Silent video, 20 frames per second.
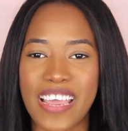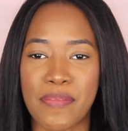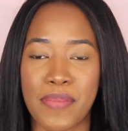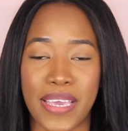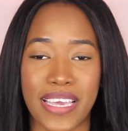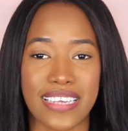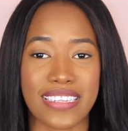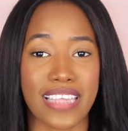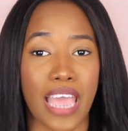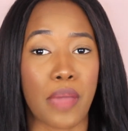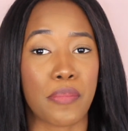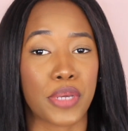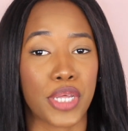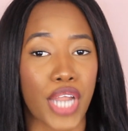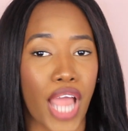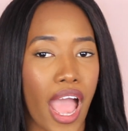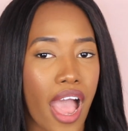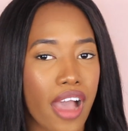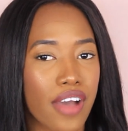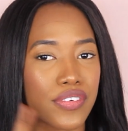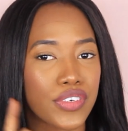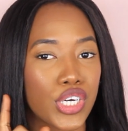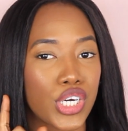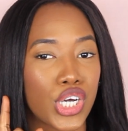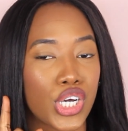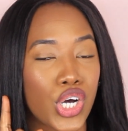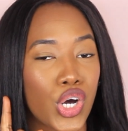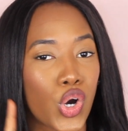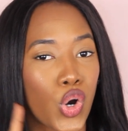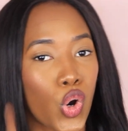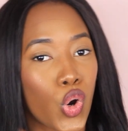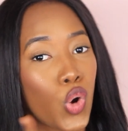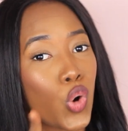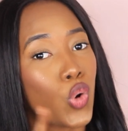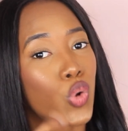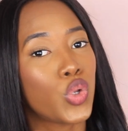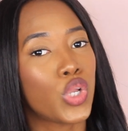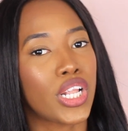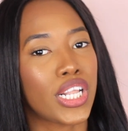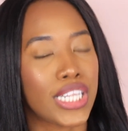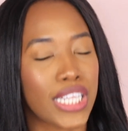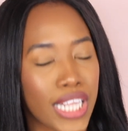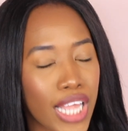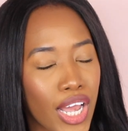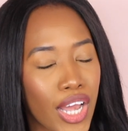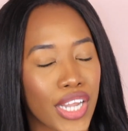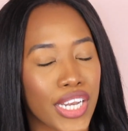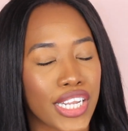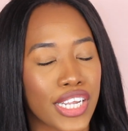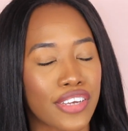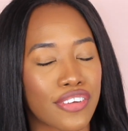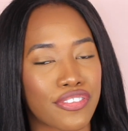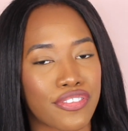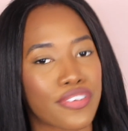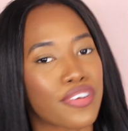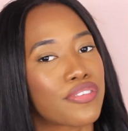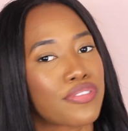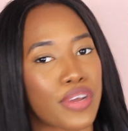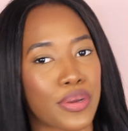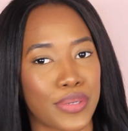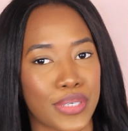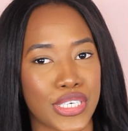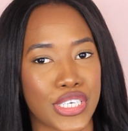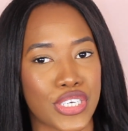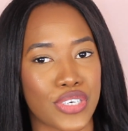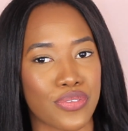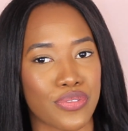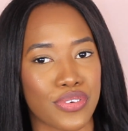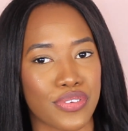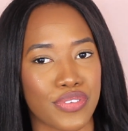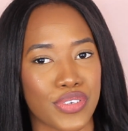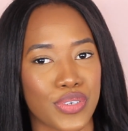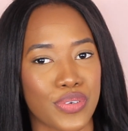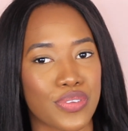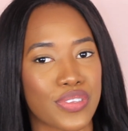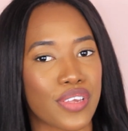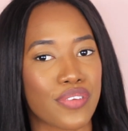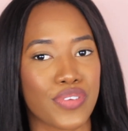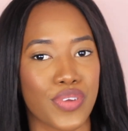because I'm gonna have a whole lot of foundation reviews.